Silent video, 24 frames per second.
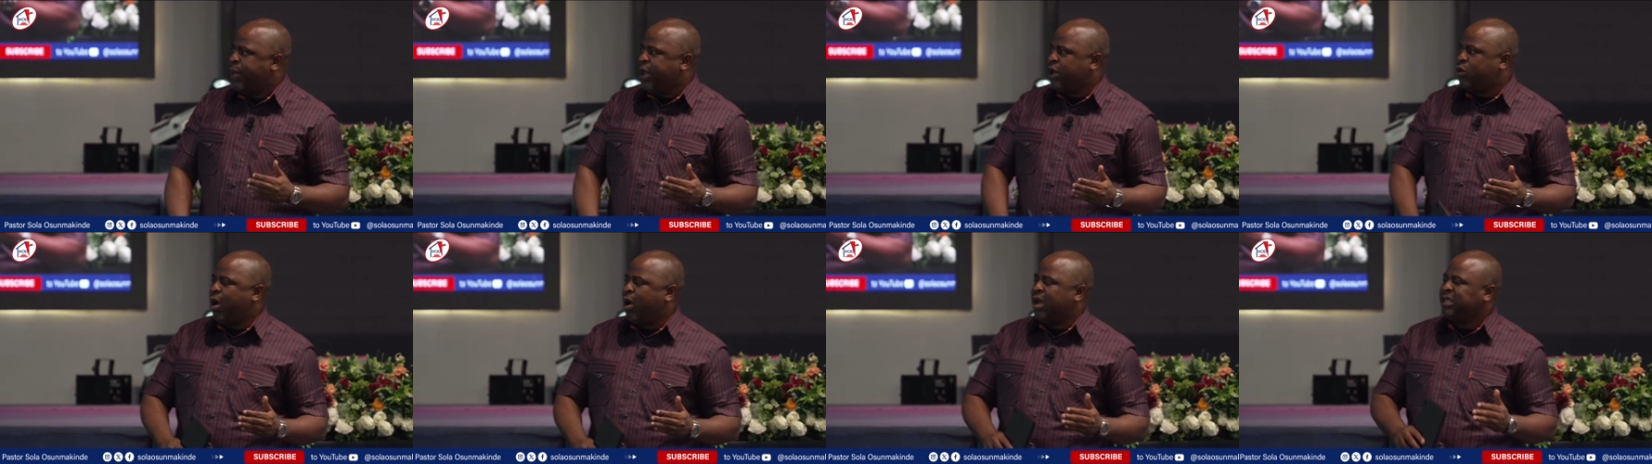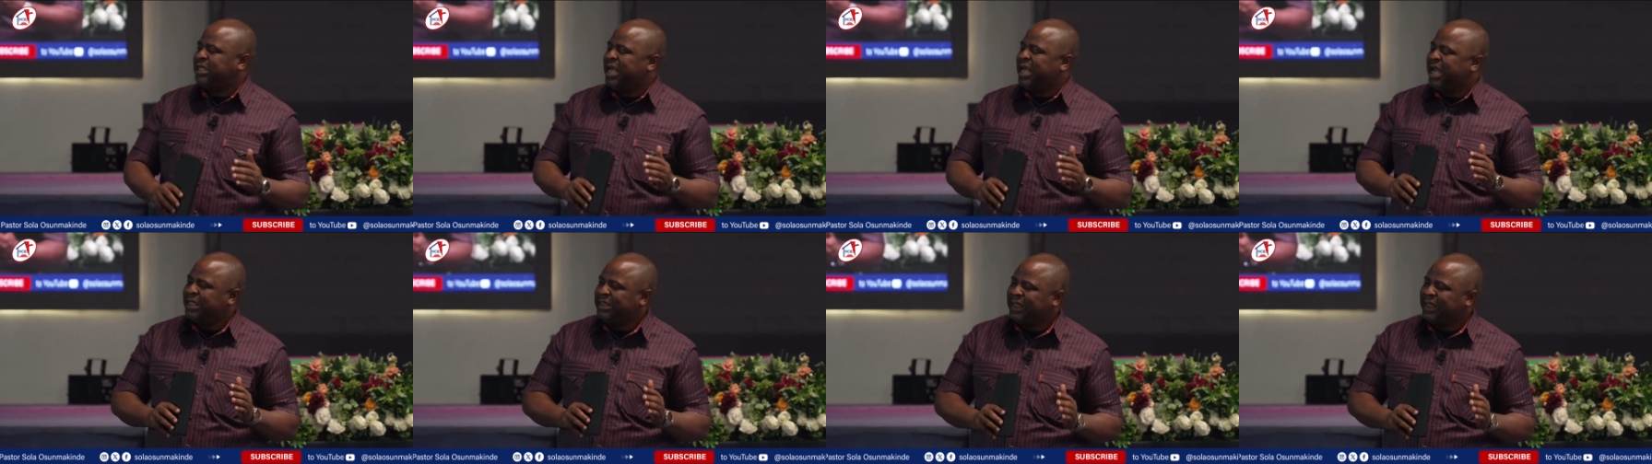
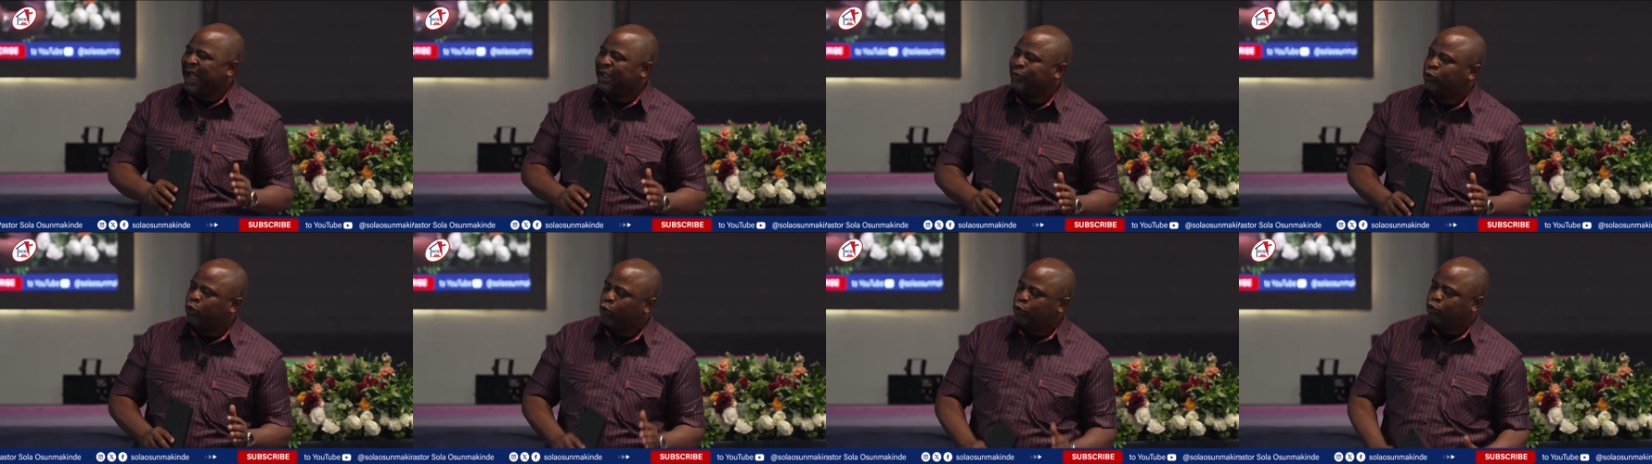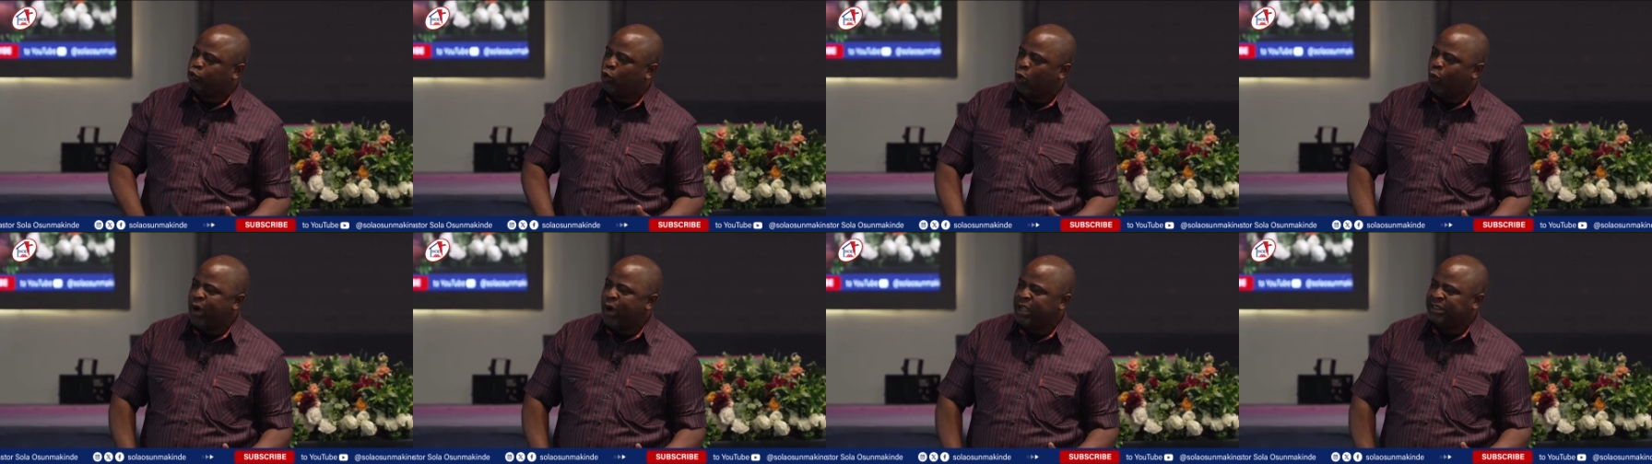because it had
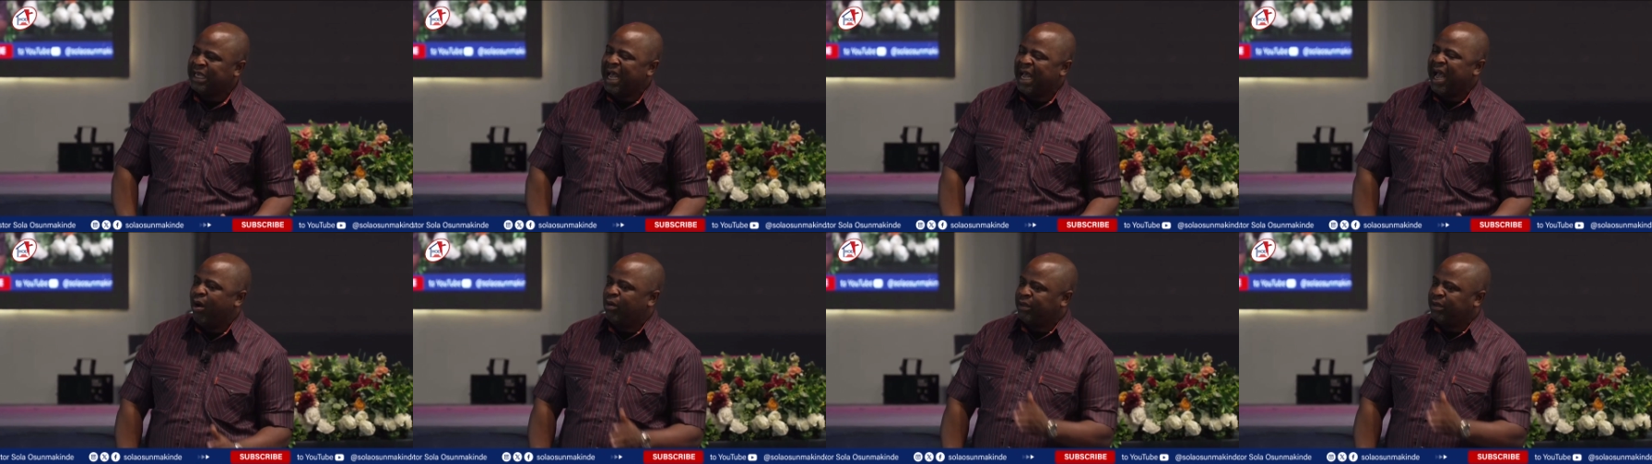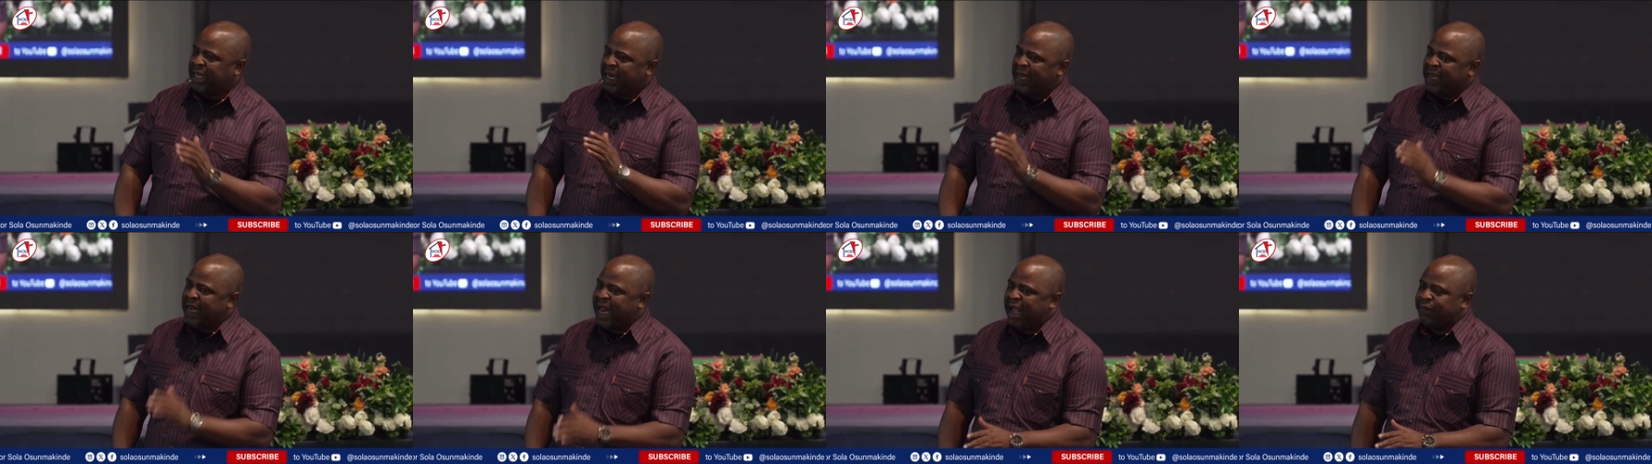to do with
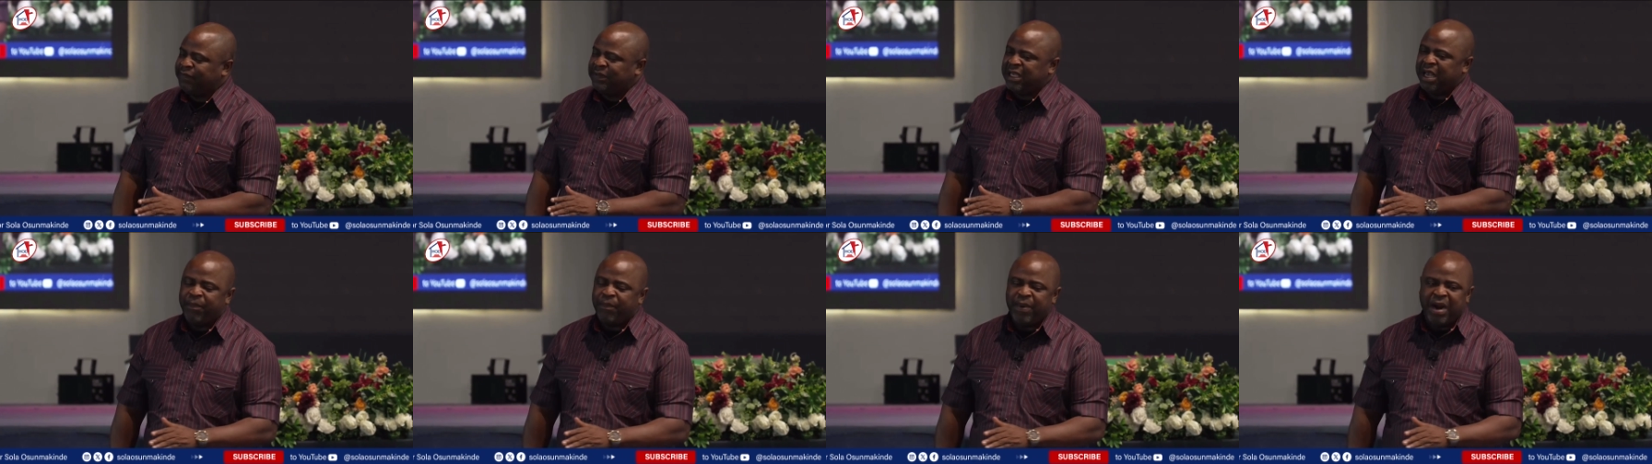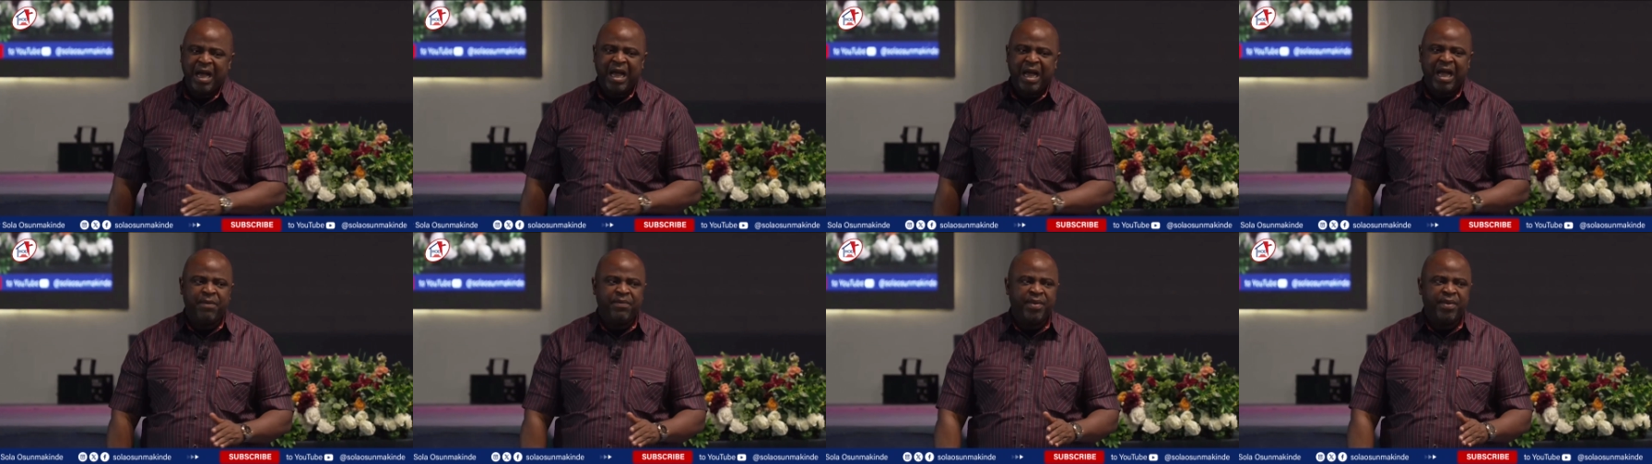how they left
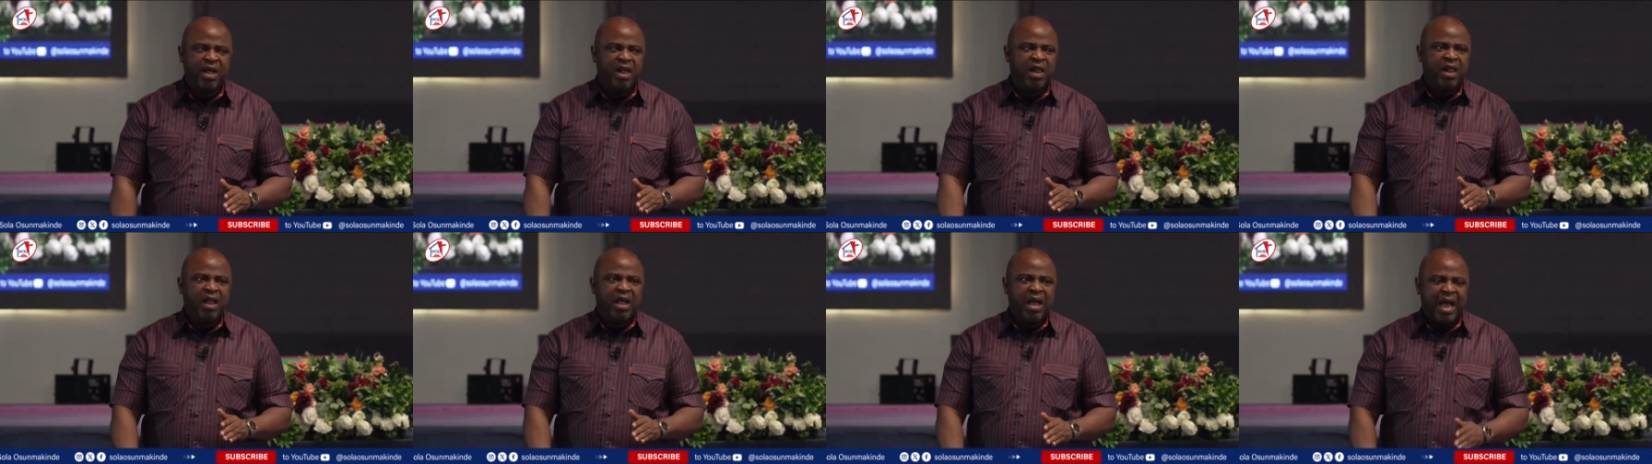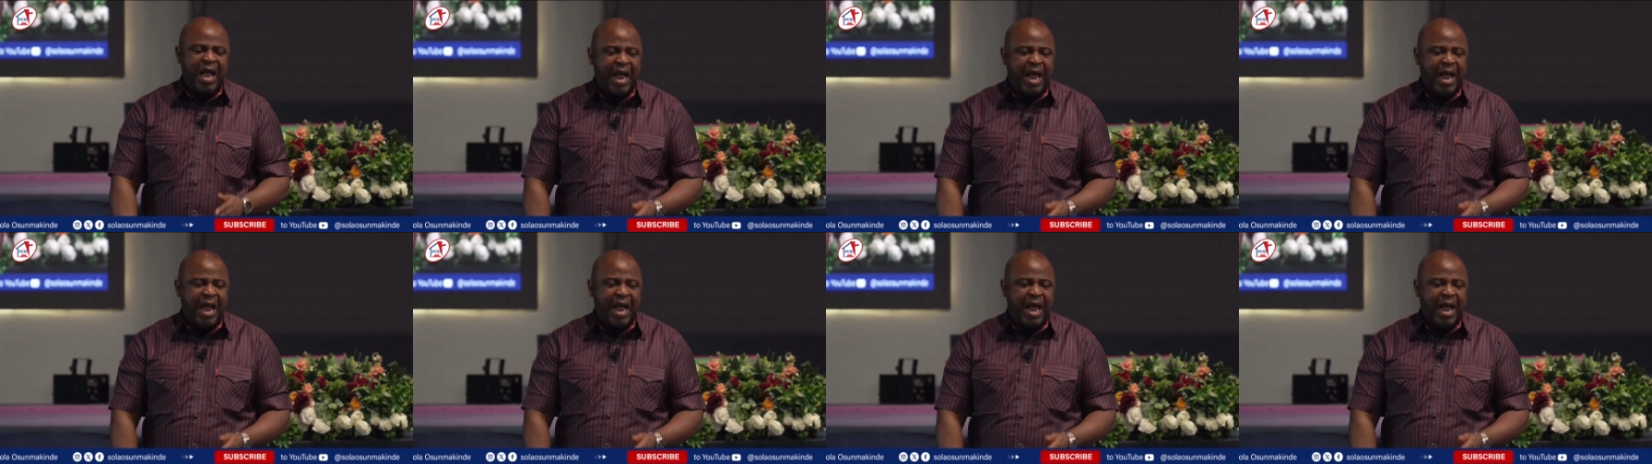Abraham